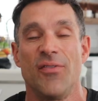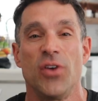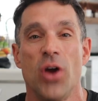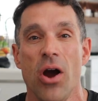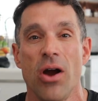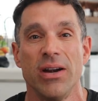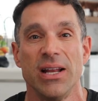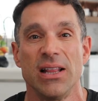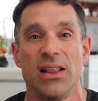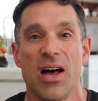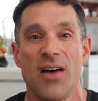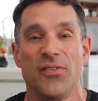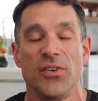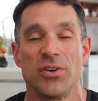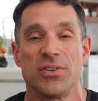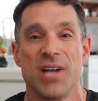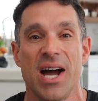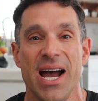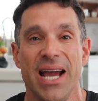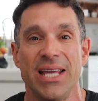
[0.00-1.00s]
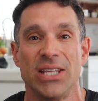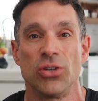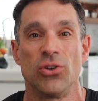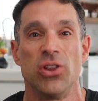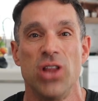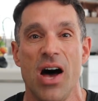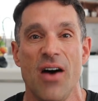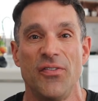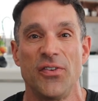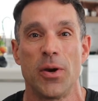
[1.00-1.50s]
If you already love your diet, you
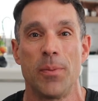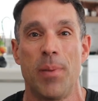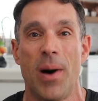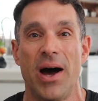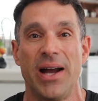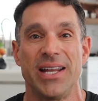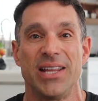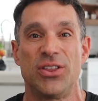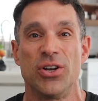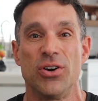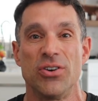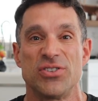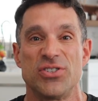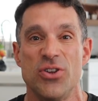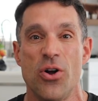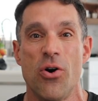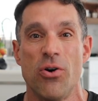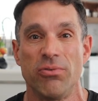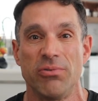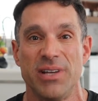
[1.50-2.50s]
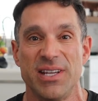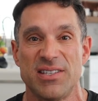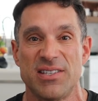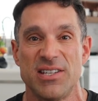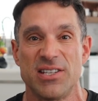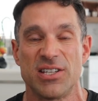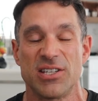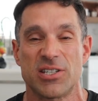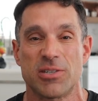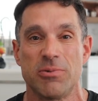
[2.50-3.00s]
love your body, there's no
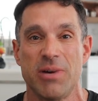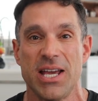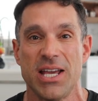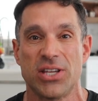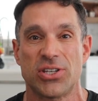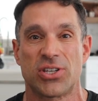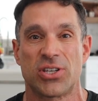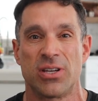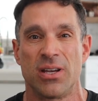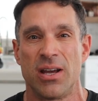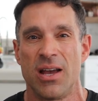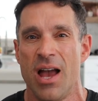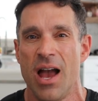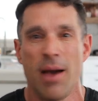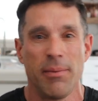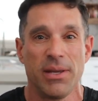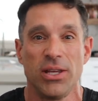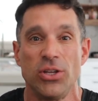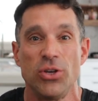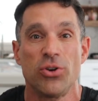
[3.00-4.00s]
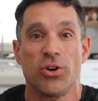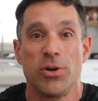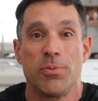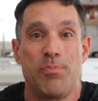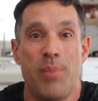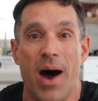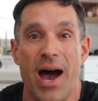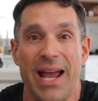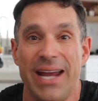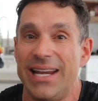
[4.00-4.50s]
reason to switch. I mean, you
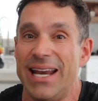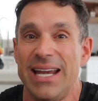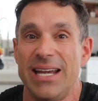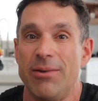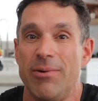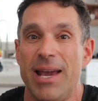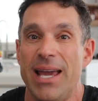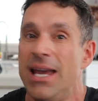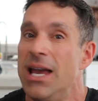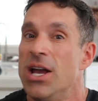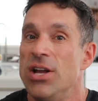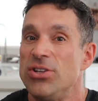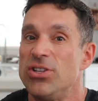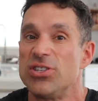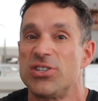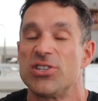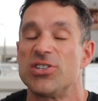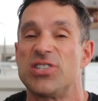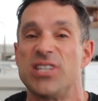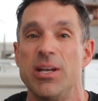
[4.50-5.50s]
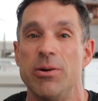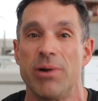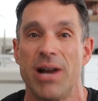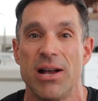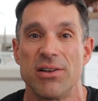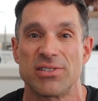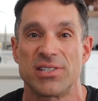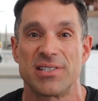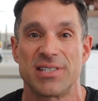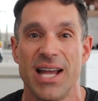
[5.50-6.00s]
could buy it anyway just to see what
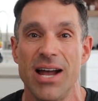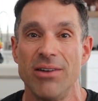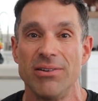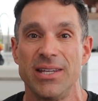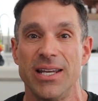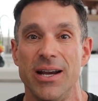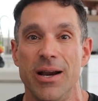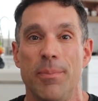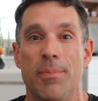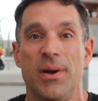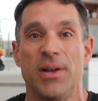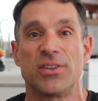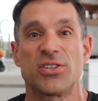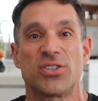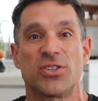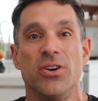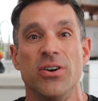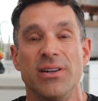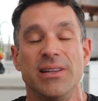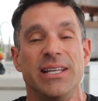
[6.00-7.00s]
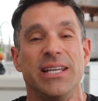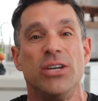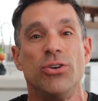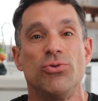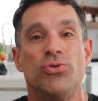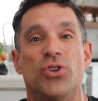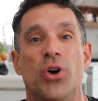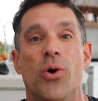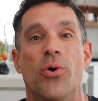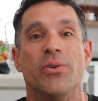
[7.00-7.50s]
else is out there, but certainly
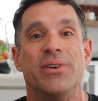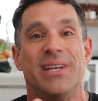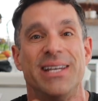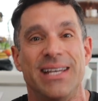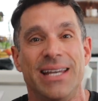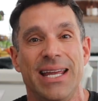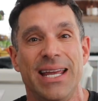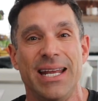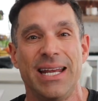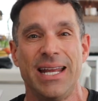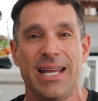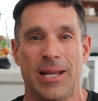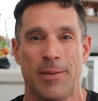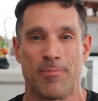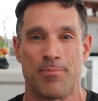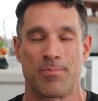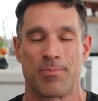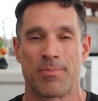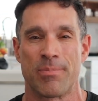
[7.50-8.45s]
you don't need it.